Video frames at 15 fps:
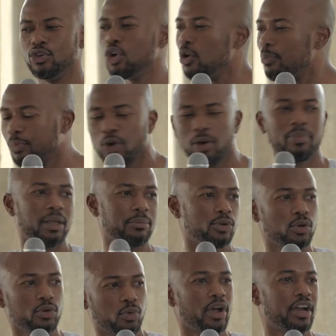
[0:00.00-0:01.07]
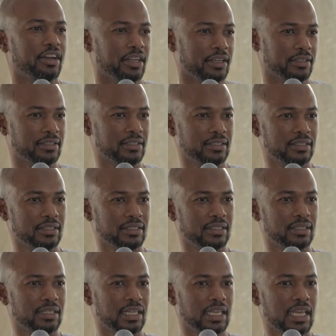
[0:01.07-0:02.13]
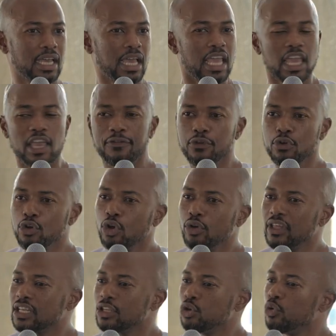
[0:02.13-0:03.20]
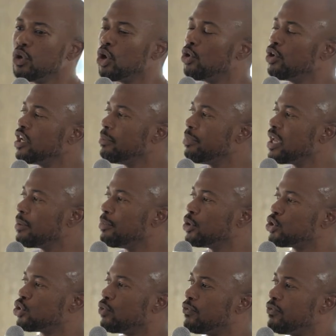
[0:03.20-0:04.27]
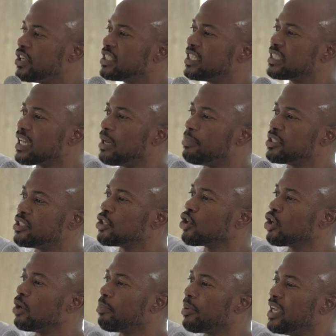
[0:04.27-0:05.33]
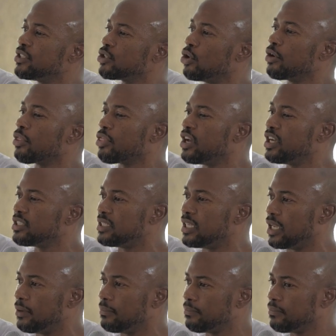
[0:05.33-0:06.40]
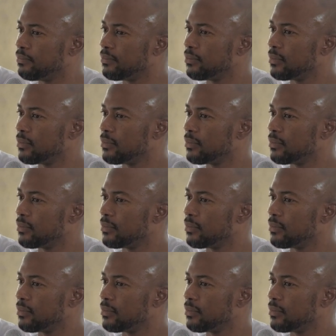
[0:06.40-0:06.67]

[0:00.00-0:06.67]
No problem, don't worry. If you know that you will only be able to visit a particular place on Thursday,